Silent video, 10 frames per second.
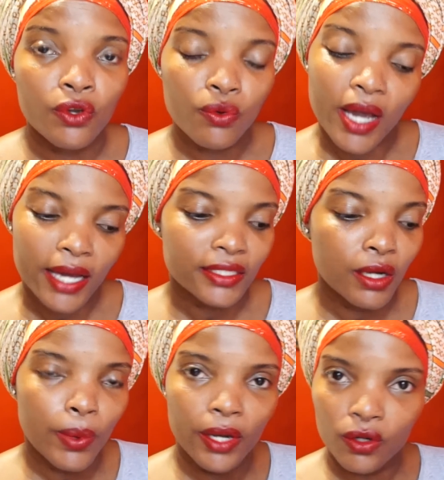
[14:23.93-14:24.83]
you guys
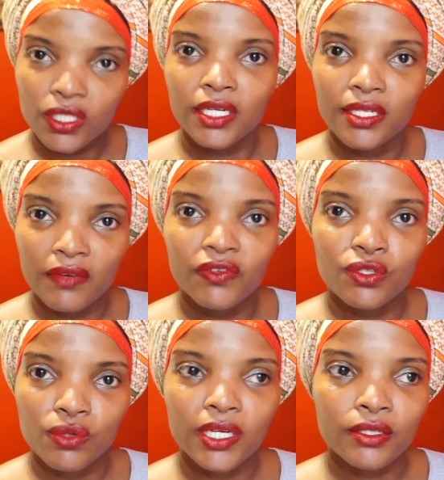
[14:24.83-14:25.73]
now we are not in david
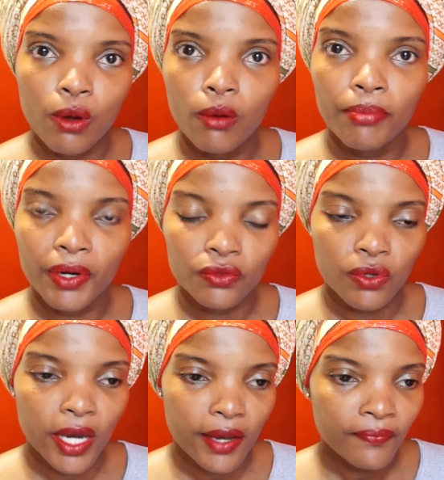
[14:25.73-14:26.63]
junior's compound
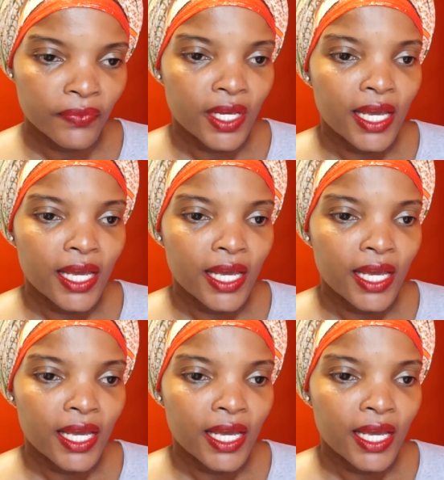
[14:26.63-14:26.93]
okay